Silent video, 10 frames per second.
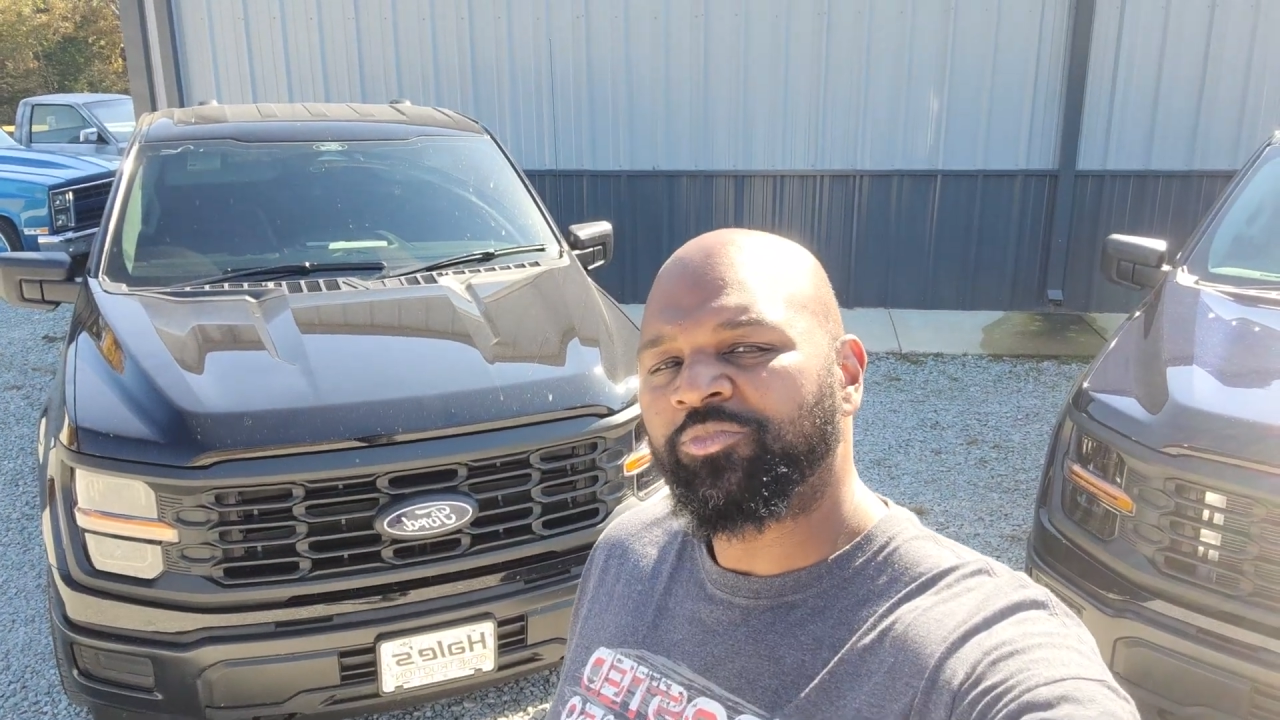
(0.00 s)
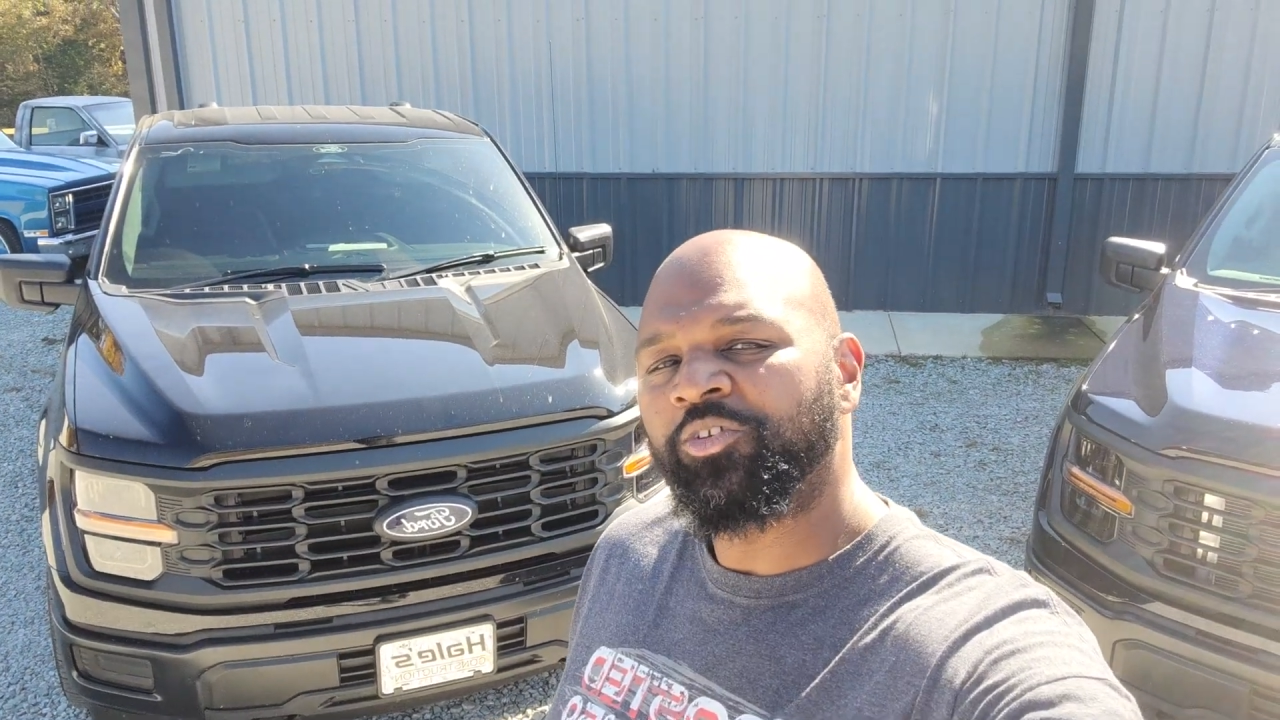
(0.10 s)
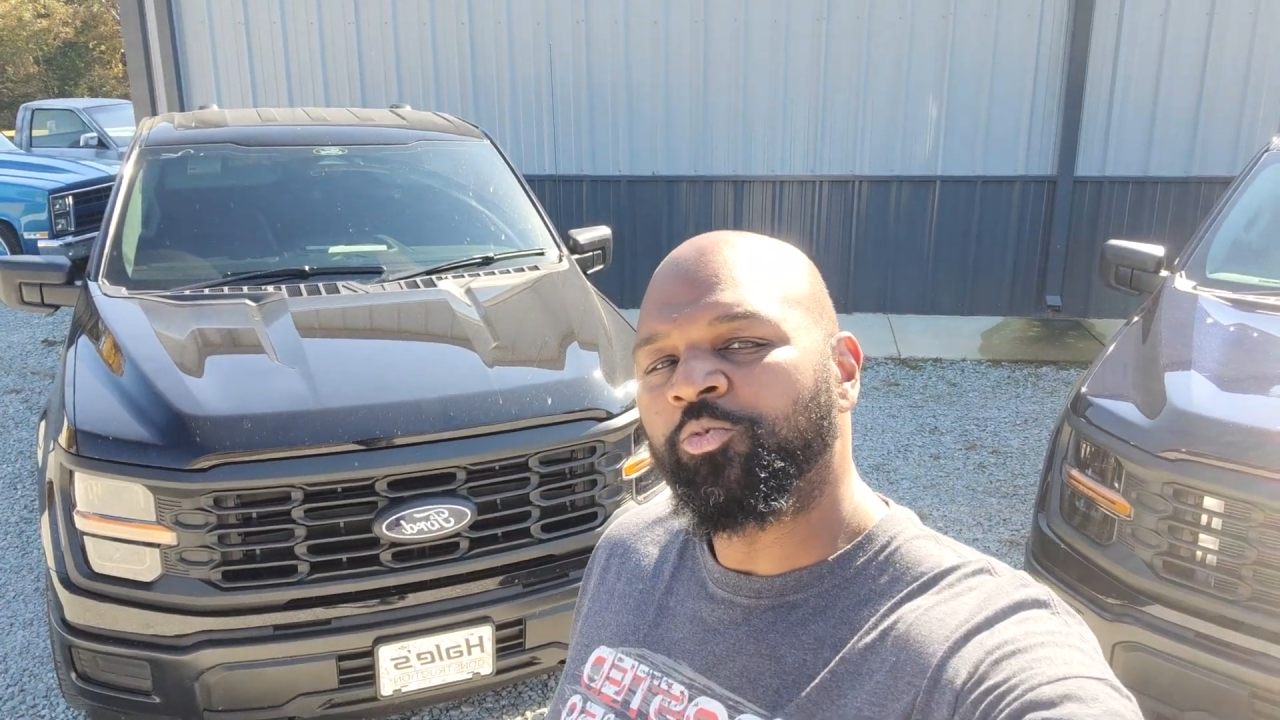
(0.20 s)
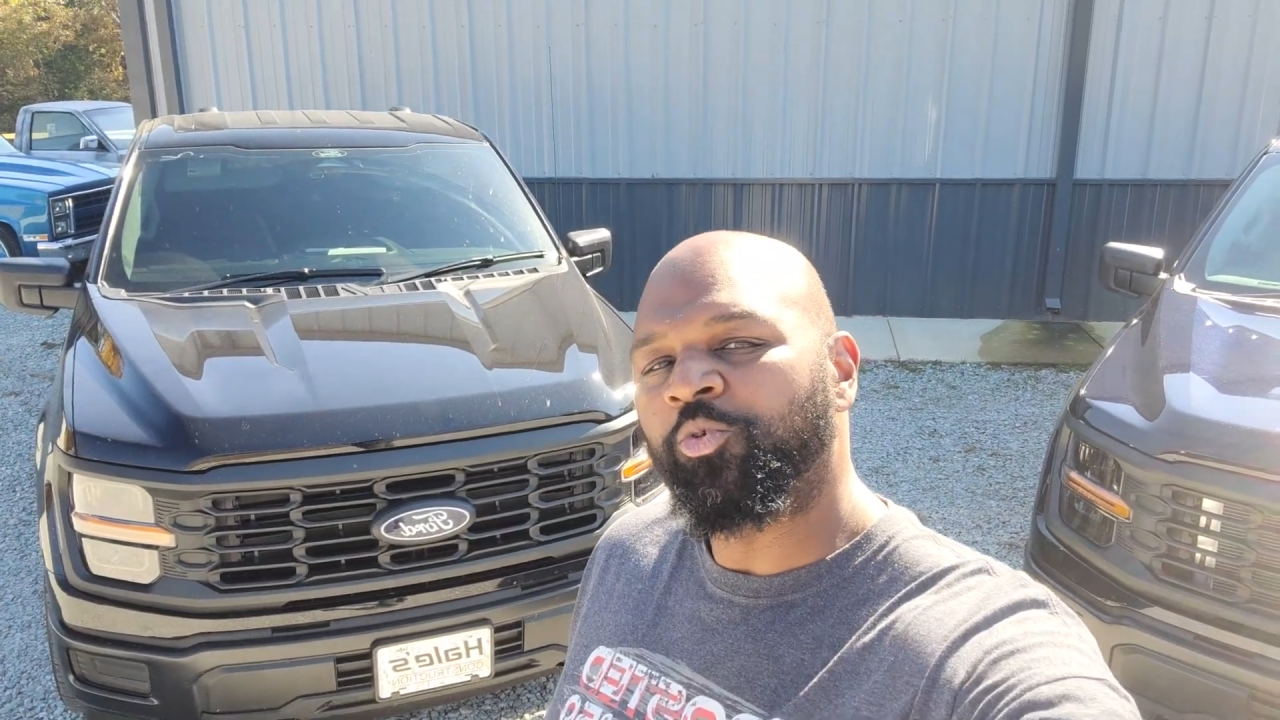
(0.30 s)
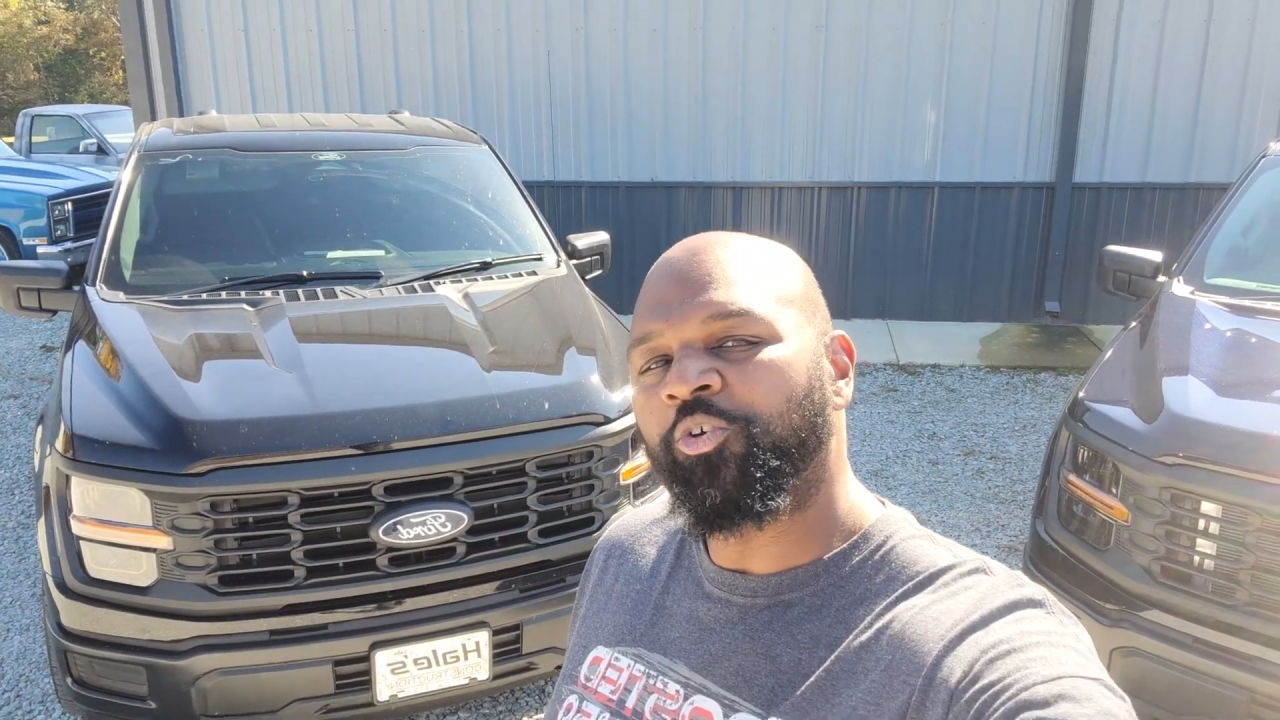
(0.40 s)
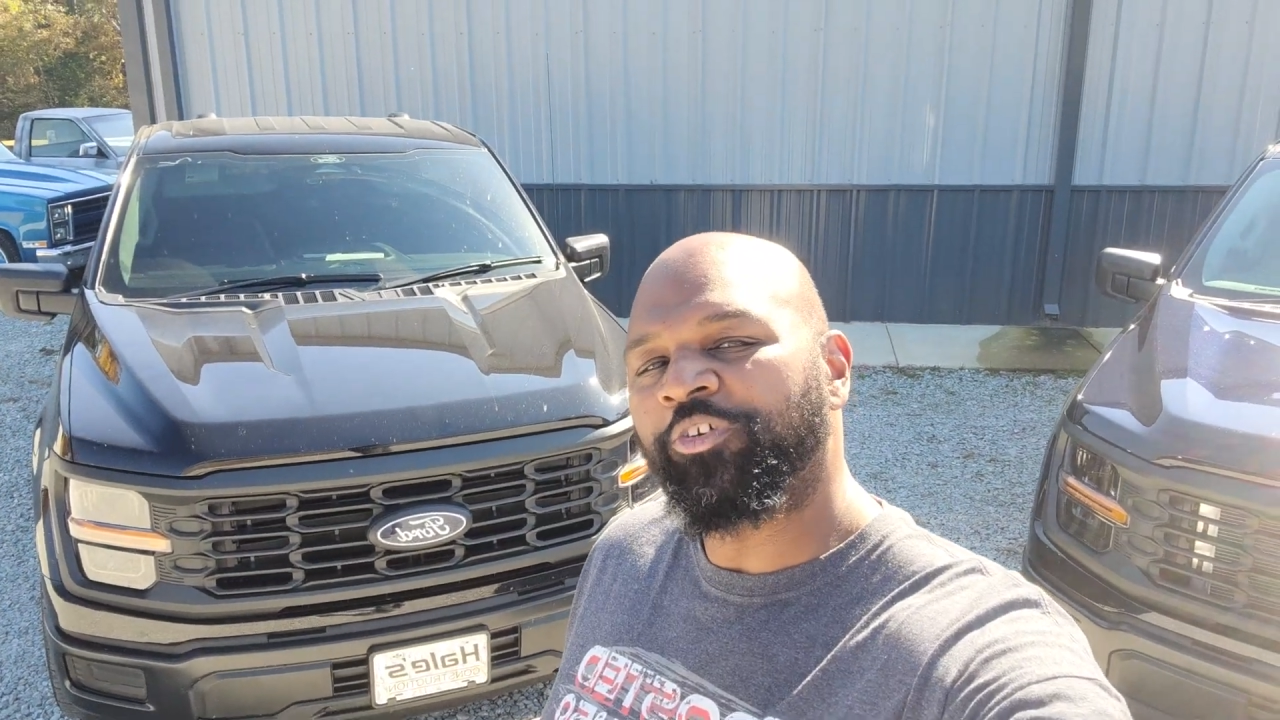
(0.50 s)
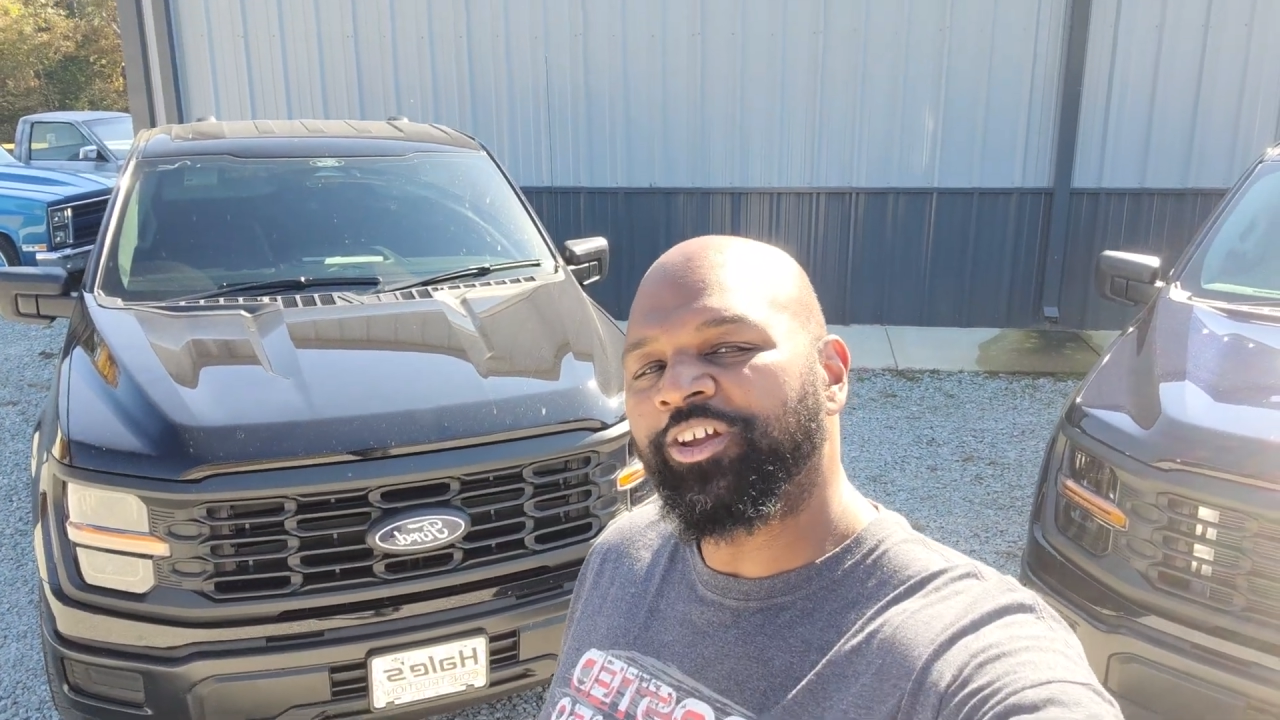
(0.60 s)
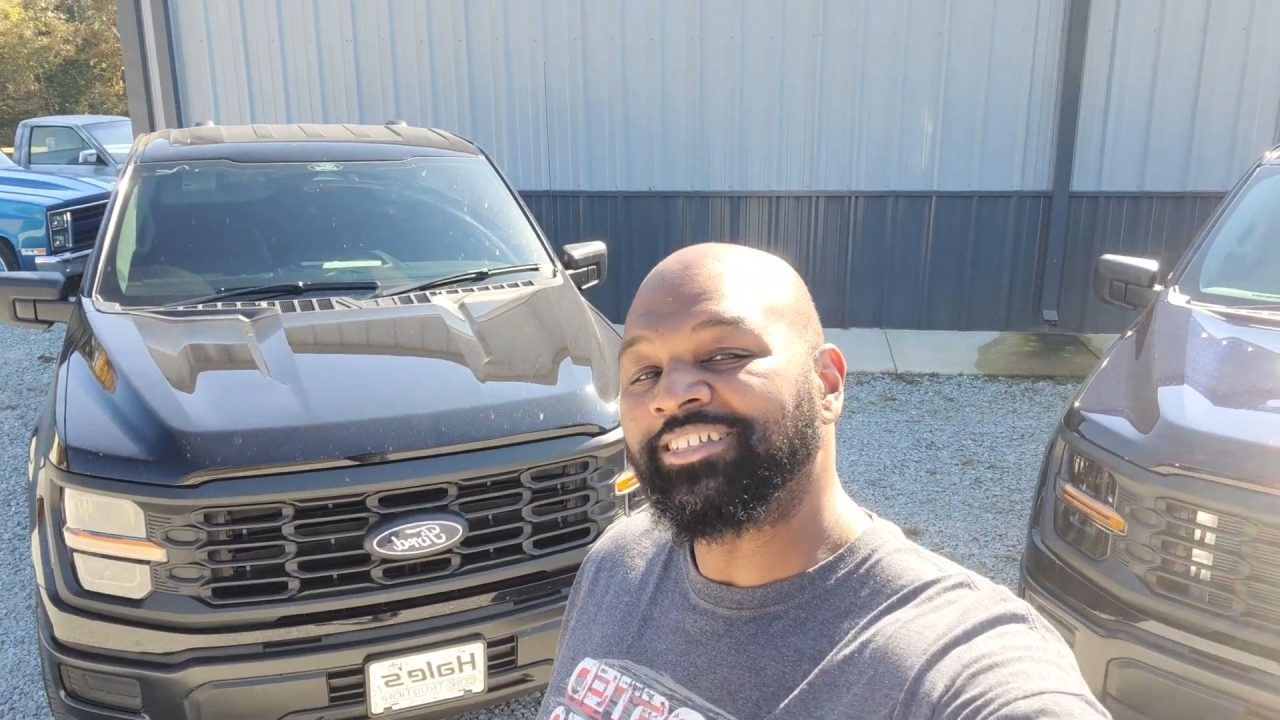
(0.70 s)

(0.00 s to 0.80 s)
We're over here in